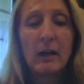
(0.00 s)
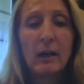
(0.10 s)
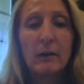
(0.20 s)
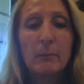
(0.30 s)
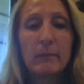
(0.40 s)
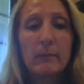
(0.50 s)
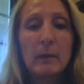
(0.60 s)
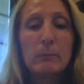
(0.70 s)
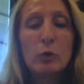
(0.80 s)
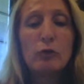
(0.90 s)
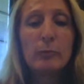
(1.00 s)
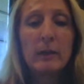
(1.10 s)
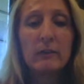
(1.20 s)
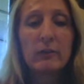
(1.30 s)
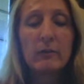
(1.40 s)
a
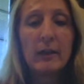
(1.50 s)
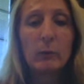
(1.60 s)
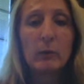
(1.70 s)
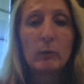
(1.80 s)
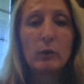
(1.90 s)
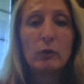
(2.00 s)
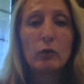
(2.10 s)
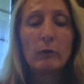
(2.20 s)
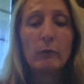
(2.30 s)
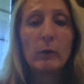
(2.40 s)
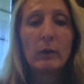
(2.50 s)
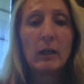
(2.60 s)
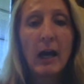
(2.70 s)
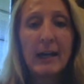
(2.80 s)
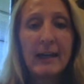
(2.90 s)
movement that we would do if we were
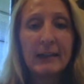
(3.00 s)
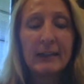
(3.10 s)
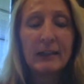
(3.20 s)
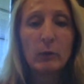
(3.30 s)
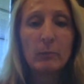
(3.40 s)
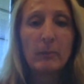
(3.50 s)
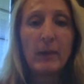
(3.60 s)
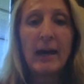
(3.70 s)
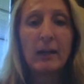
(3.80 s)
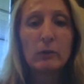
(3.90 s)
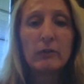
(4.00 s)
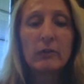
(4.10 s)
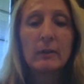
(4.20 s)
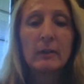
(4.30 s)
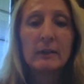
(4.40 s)
kayaking with
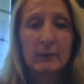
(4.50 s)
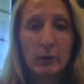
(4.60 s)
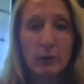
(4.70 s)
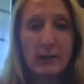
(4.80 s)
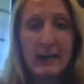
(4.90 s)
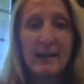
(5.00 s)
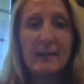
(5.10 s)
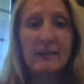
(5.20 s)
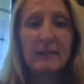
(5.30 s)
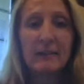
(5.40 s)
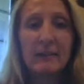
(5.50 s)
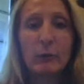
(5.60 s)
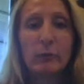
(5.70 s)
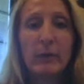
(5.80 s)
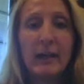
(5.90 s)
paddles. Go ahead, and
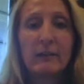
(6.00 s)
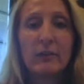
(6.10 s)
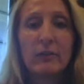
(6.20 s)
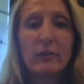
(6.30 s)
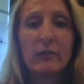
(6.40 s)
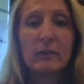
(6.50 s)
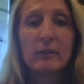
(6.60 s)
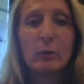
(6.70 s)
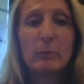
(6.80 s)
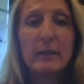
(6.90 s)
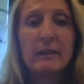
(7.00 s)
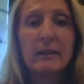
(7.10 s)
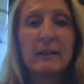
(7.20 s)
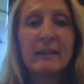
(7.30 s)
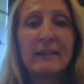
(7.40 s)
we've practiced this a little
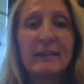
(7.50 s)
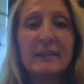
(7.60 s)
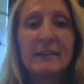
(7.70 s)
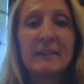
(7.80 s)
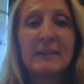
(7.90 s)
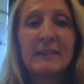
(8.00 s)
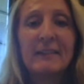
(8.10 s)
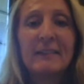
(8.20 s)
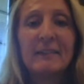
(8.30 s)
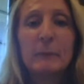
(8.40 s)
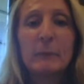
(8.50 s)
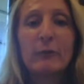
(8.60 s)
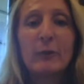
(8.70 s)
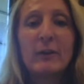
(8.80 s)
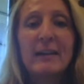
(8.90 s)
bit
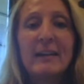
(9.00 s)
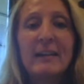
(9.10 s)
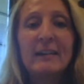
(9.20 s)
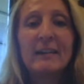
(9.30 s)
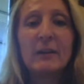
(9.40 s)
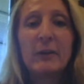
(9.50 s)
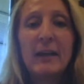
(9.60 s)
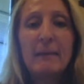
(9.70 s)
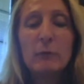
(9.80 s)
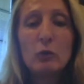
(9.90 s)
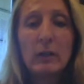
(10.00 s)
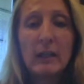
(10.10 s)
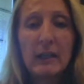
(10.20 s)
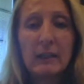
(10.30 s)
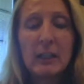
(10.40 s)
beforehand. Okay, you
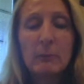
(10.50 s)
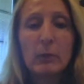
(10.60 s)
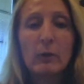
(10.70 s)
can keep